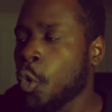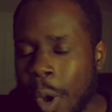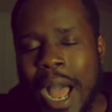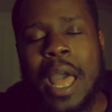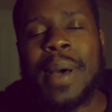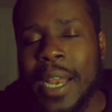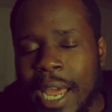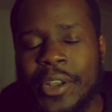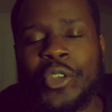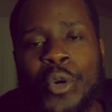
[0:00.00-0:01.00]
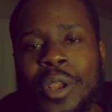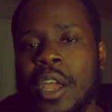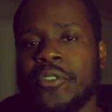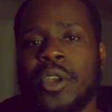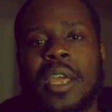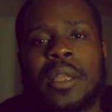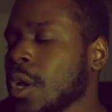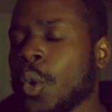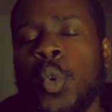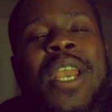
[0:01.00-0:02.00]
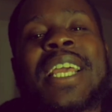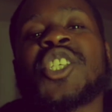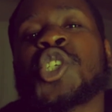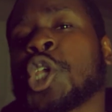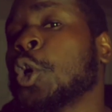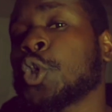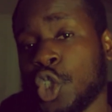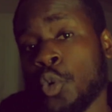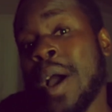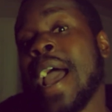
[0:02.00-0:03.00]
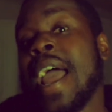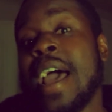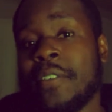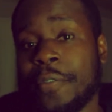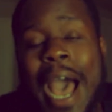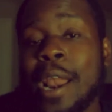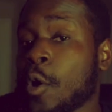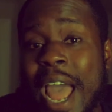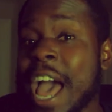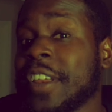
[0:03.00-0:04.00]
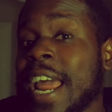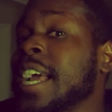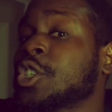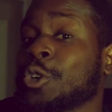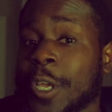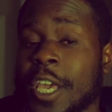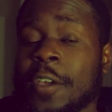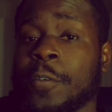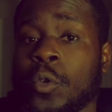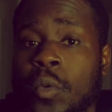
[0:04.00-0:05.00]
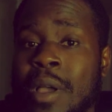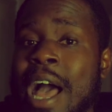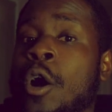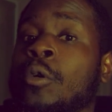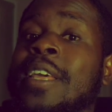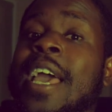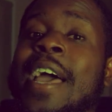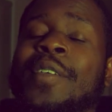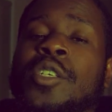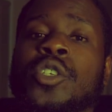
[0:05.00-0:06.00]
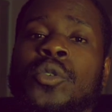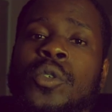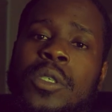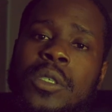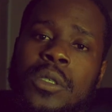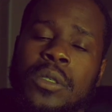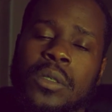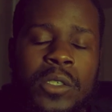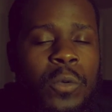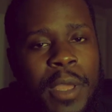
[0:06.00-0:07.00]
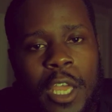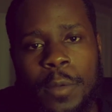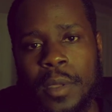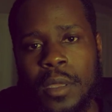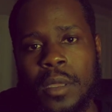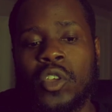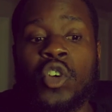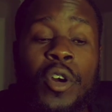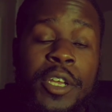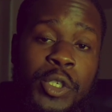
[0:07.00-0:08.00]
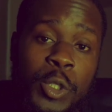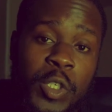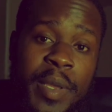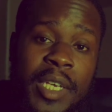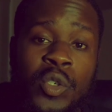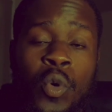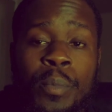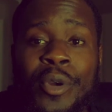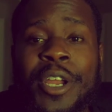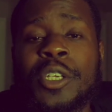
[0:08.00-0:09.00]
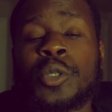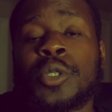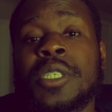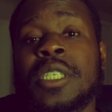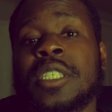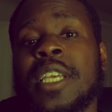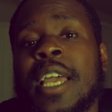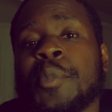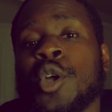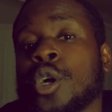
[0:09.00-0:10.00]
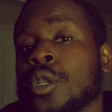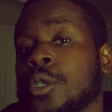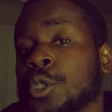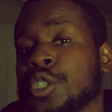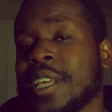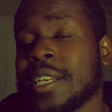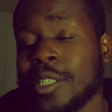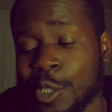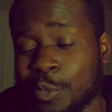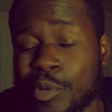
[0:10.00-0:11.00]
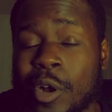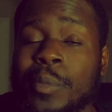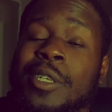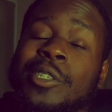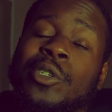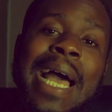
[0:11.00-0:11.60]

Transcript: Why am I not doing it every day? What excuse do I have? I don't have an answer to give you. I only have excuses. So maybe your introspection will bring you to the same conclusion that it just brought me to.